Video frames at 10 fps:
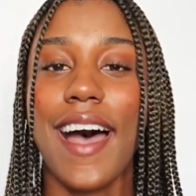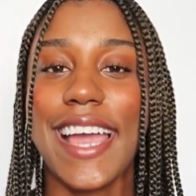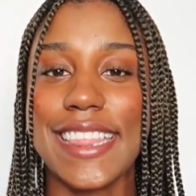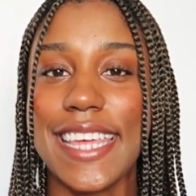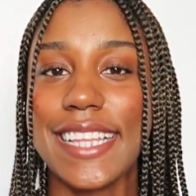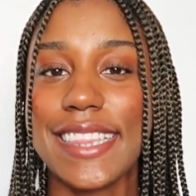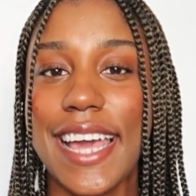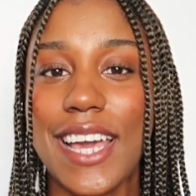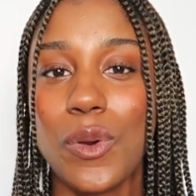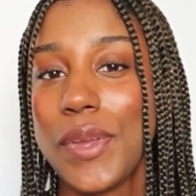I think
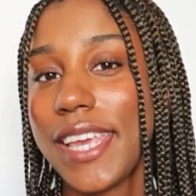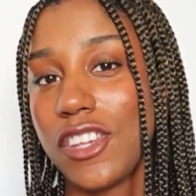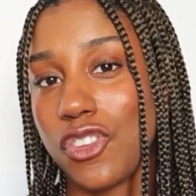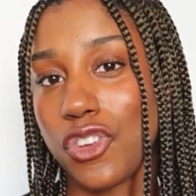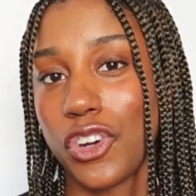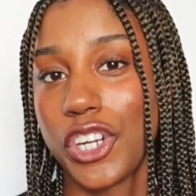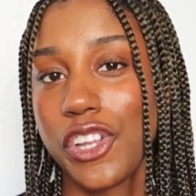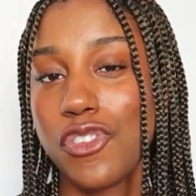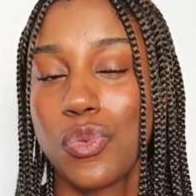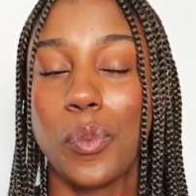that we get
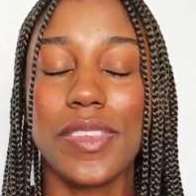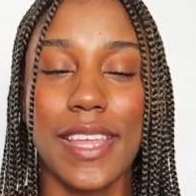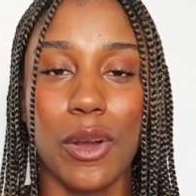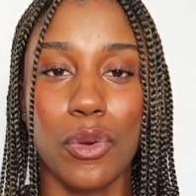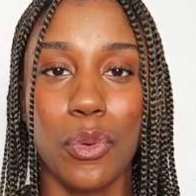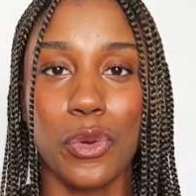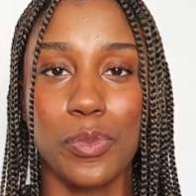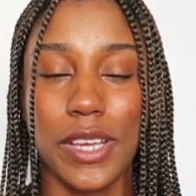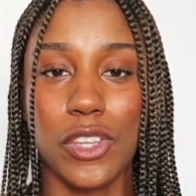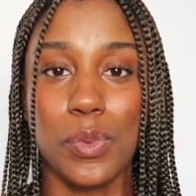discouraged when we set out goals
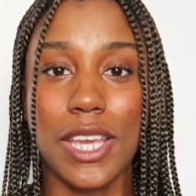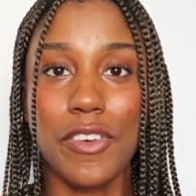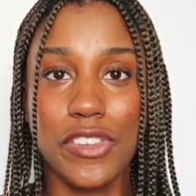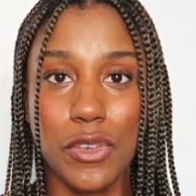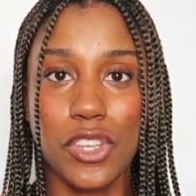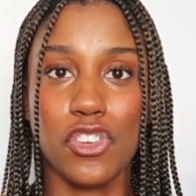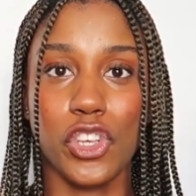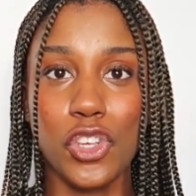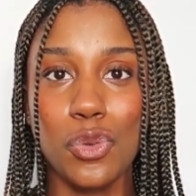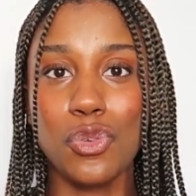because we give ourselves such a
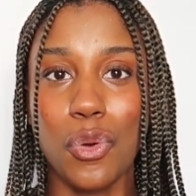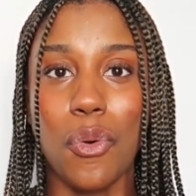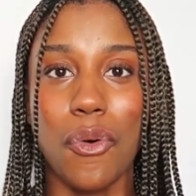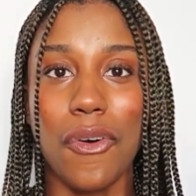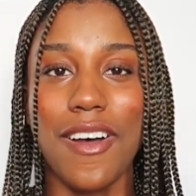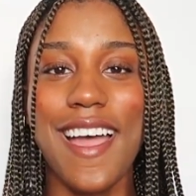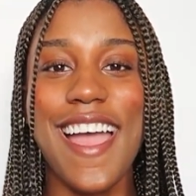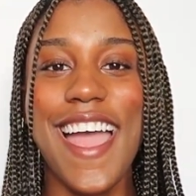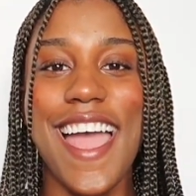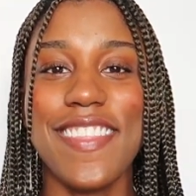huge goal,
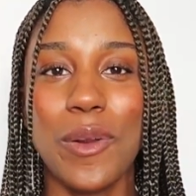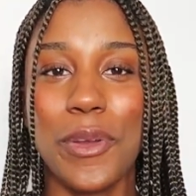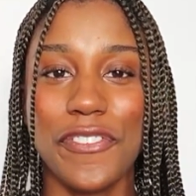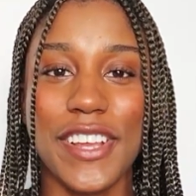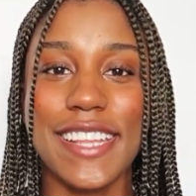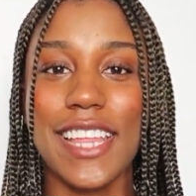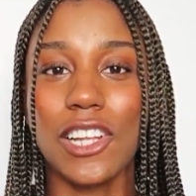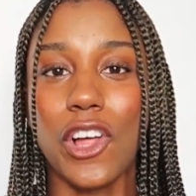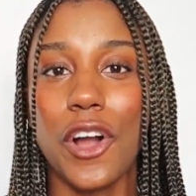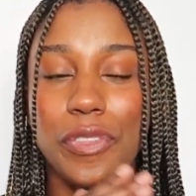and then we forget that
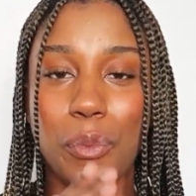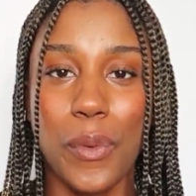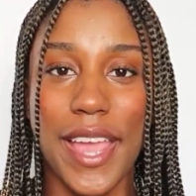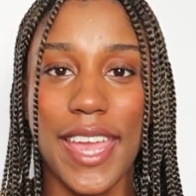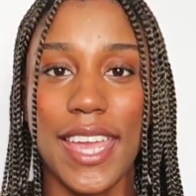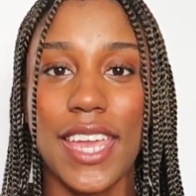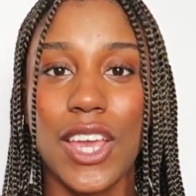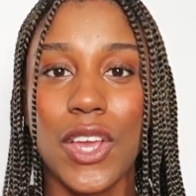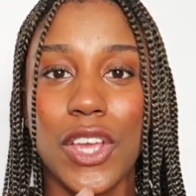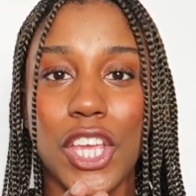along the way,
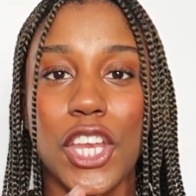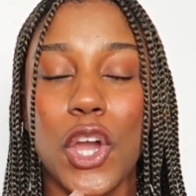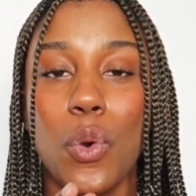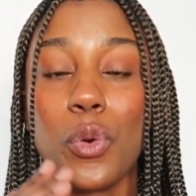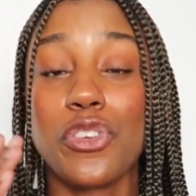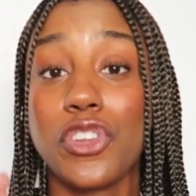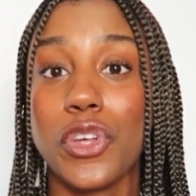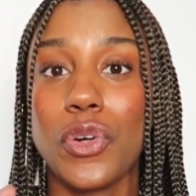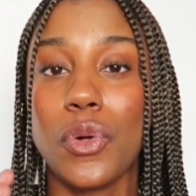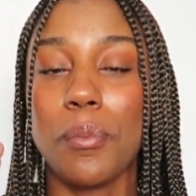we're
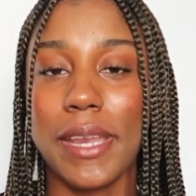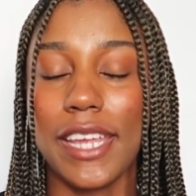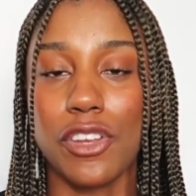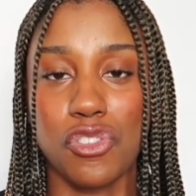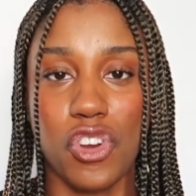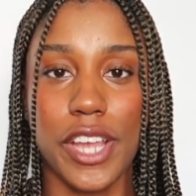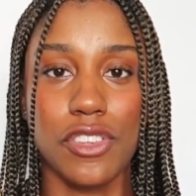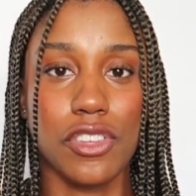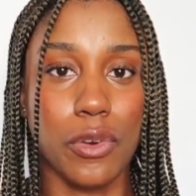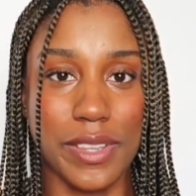still making
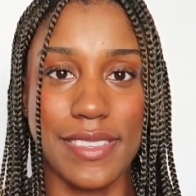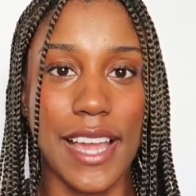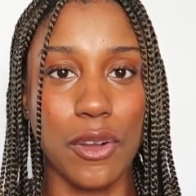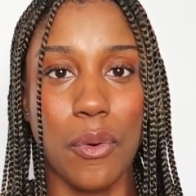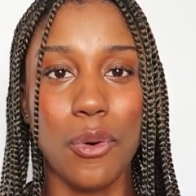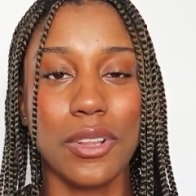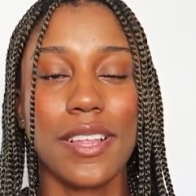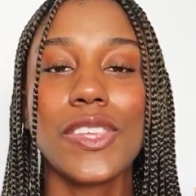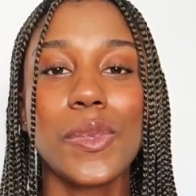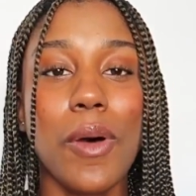strides towards that goal.
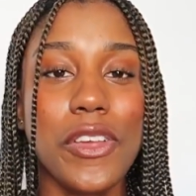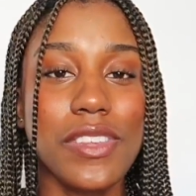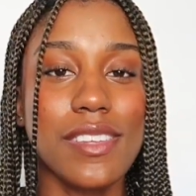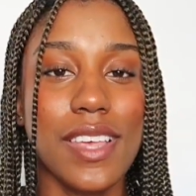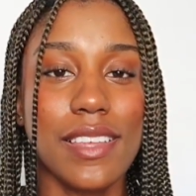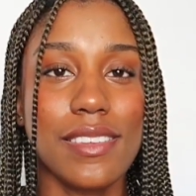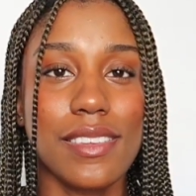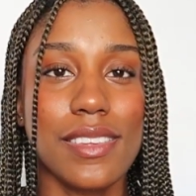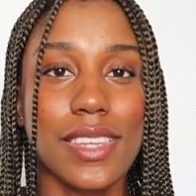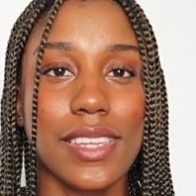Small
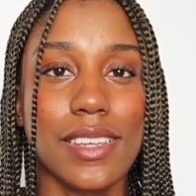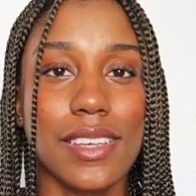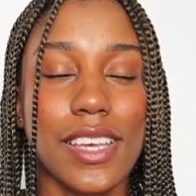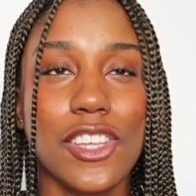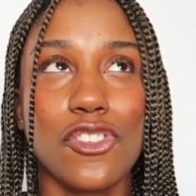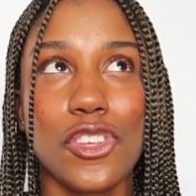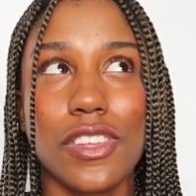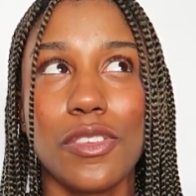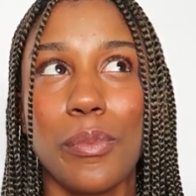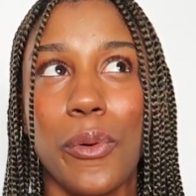success is
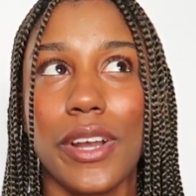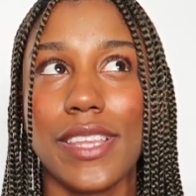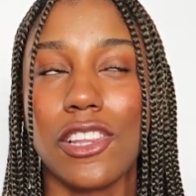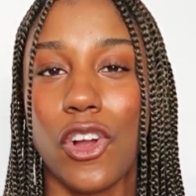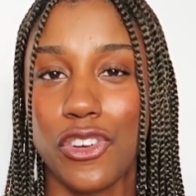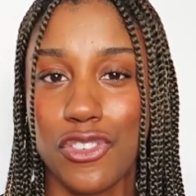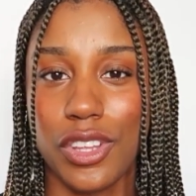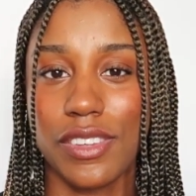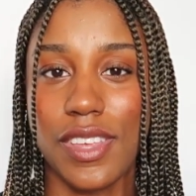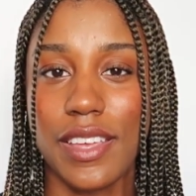just as important as large
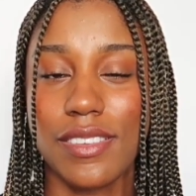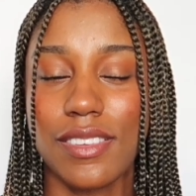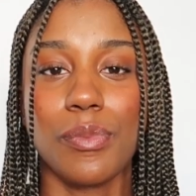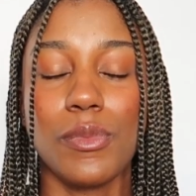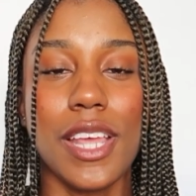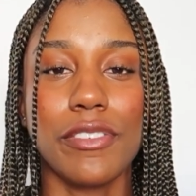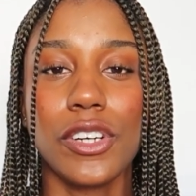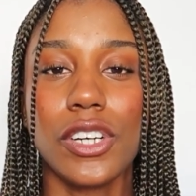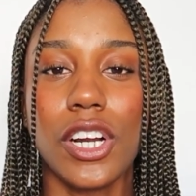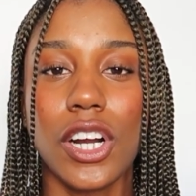success.
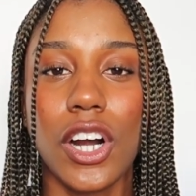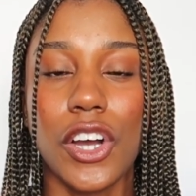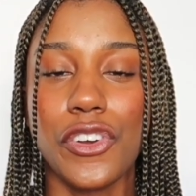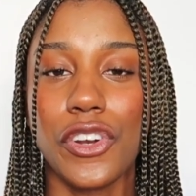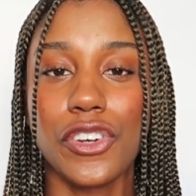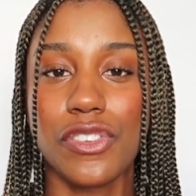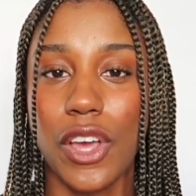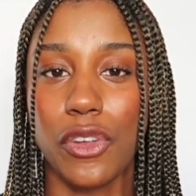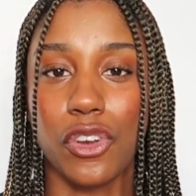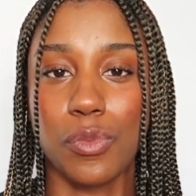Never
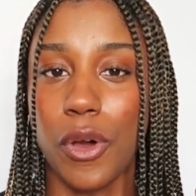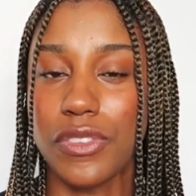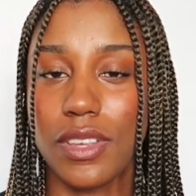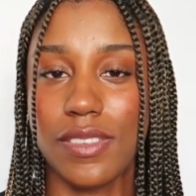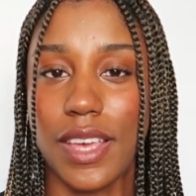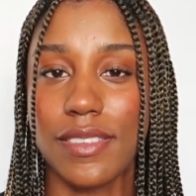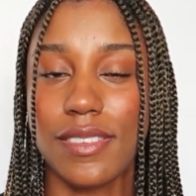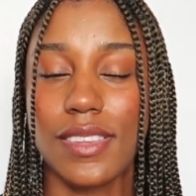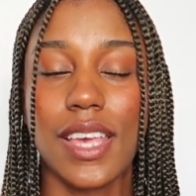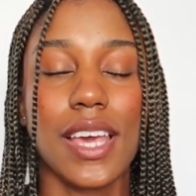undersell your small
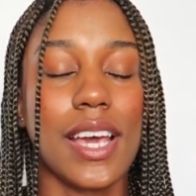successes.